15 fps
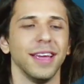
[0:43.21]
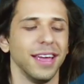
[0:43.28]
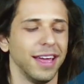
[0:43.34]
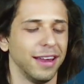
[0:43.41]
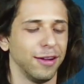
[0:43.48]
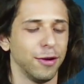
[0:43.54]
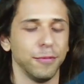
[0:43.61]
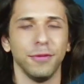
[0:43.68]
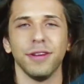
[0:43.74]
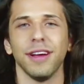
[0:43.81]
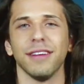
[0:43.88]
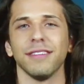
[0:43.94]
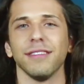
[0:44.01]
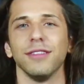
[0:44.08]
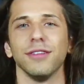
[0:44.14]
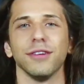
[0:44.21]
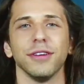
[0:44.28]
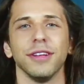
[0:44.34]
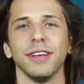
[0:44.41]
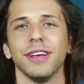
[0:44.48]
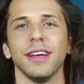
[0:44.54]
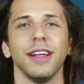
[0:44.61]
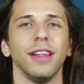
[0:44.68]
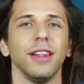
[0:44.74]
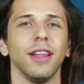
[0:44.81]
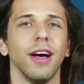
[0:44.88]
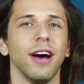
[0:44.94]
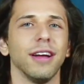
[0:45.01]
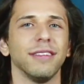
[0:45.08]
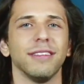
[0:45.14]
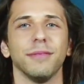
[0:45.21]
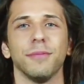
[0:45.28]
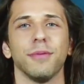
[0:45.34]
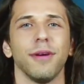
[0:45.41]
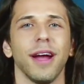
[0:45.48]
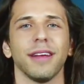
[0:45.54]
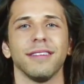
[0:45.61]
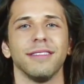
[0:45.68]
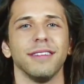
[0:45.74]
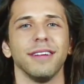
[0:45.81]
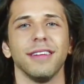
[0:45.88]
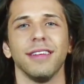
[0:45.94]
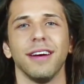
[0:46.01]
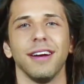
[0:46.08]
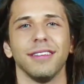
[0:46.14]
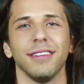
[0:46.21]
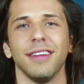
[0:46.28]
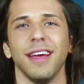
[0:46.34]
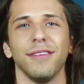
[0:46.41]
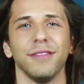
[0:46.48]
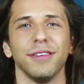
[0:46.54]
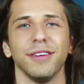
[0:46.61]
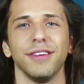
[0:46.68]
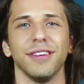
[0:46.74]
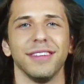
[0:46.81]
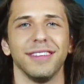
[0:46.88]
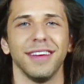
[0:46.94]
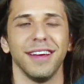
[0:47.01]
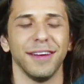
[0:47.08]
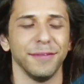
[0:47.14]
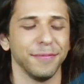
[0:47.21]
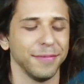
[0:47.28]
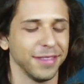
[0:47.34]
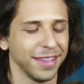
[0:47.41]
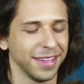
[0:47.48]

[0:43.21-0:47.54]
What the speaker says: And I hope you guys are learning a lot and practicing a lot and having a good time.